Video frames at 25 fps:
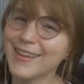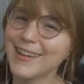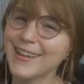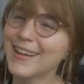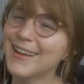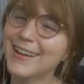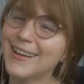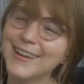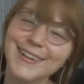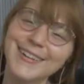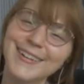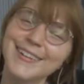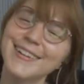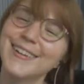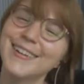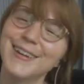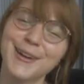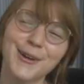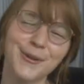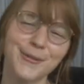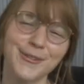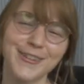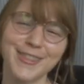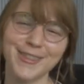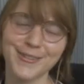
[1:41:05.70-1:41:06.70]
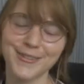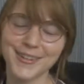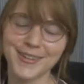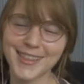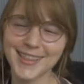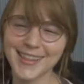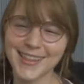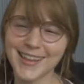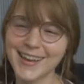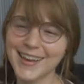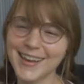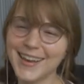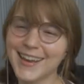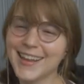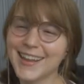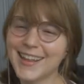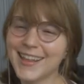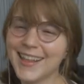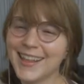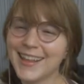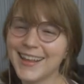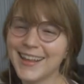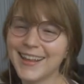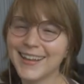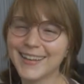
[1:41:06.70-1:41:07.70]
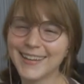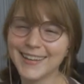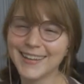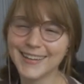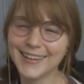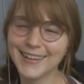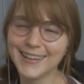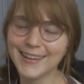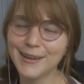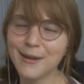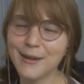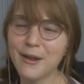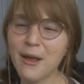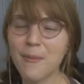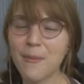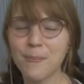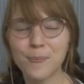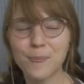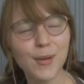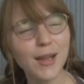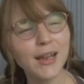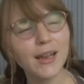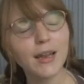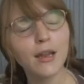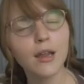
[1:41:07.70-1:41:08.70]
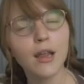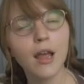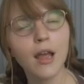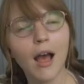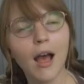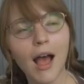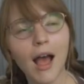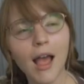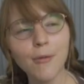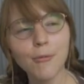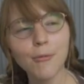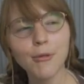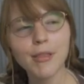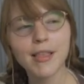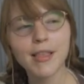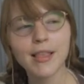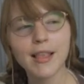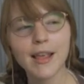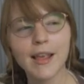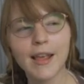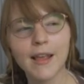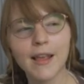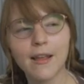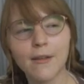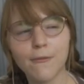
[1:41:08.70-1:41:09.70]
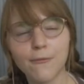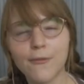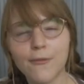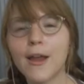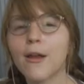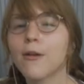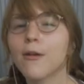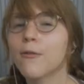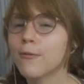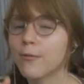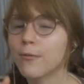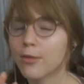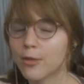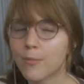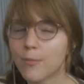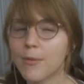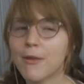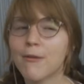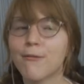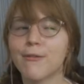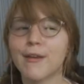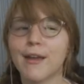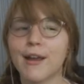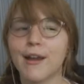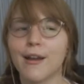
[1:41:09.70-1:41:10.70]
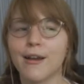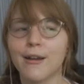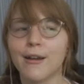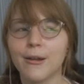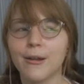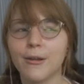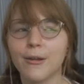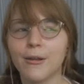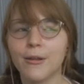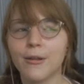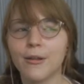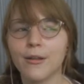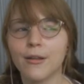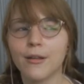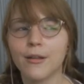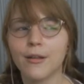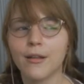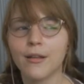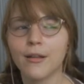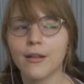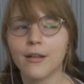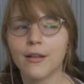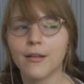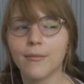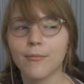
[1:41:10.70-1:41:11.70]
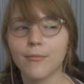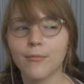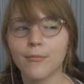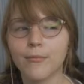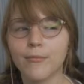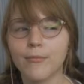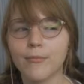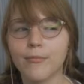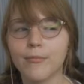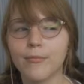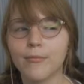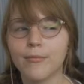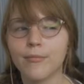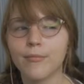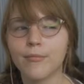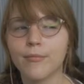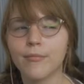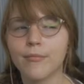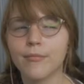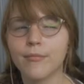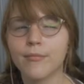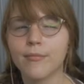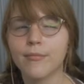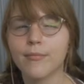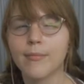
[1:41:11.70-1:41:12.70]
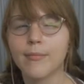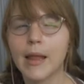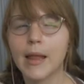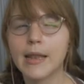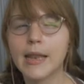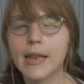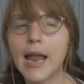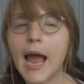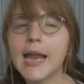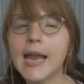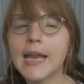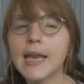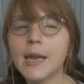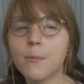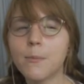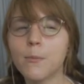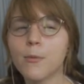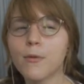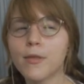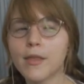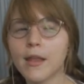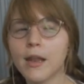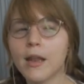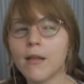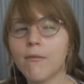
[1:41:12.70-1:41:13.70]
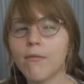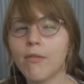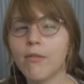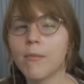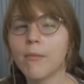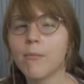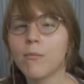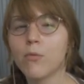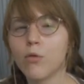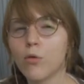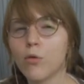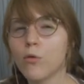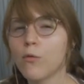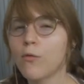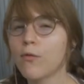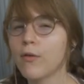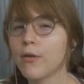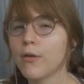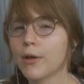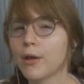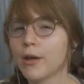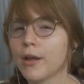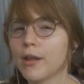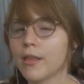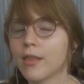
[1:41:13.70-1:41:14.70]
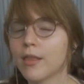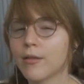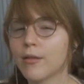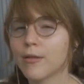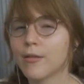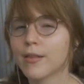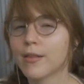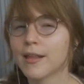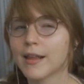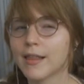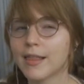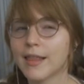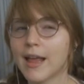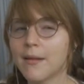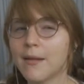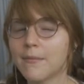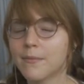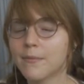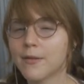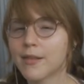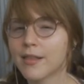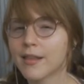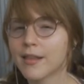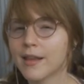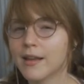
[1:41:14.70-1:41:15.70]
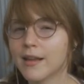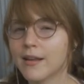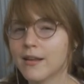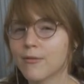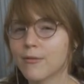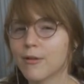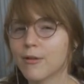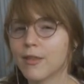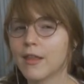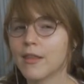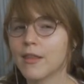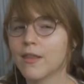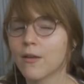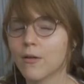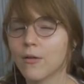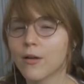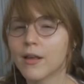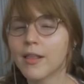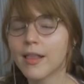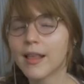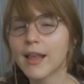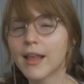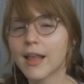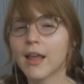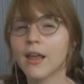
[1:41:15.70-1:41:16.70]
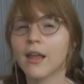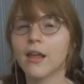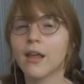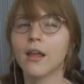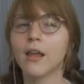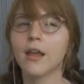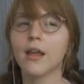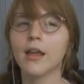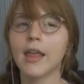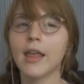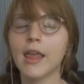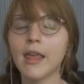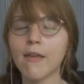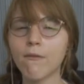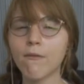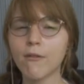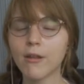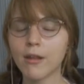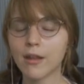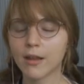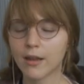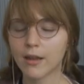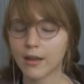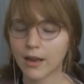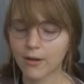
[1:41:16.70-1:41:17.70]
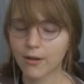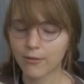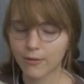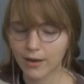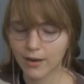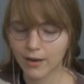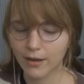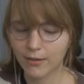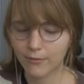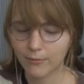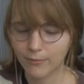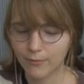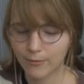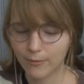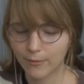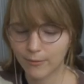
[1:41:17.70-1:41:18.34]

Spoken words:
know which ones that is. But I would say, to be fair, 90% of them do feel good. So there's like 10% where they don't. Because like, even like what I